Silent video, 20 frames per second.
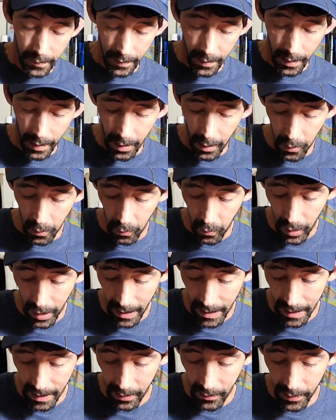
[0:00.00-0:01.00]
Oh
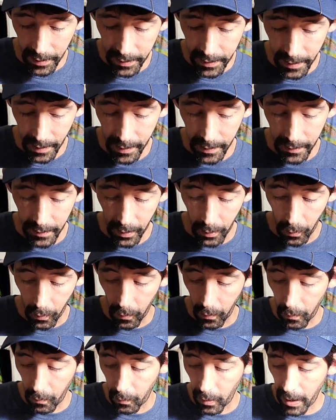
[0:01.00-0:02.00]
wow, these things are
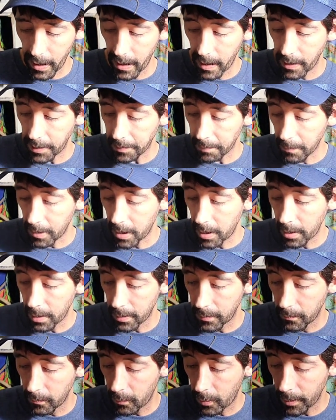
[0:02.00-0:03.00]
way
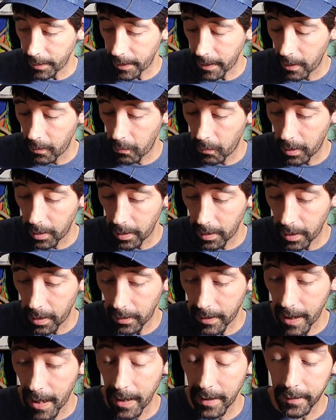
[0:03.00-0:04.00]
smaller than what they were.
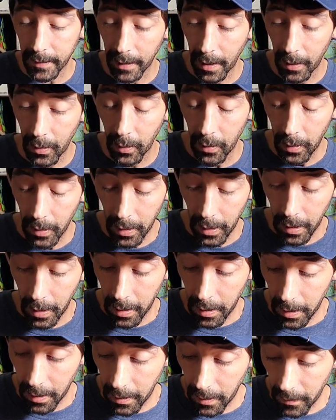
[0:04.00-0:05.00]
Okay, so
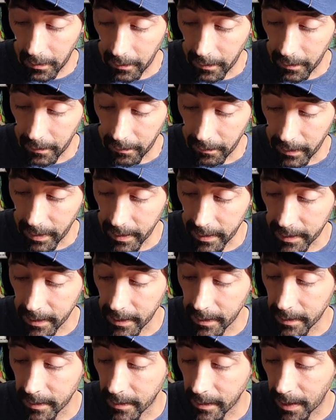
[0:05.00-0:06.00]
this
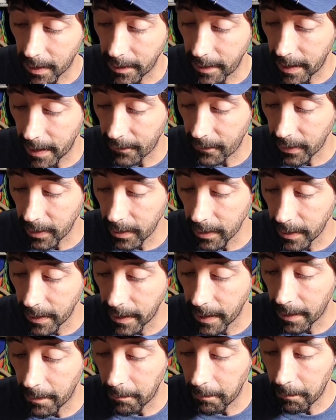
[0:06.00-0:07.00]
is
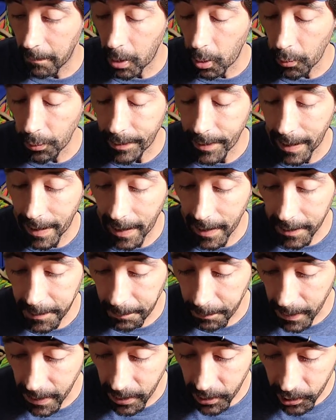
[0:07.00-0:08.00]
definitely a
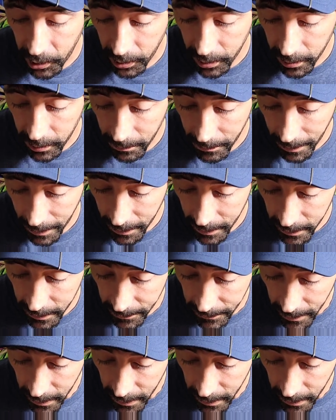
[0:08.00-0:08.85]
multi-species bait,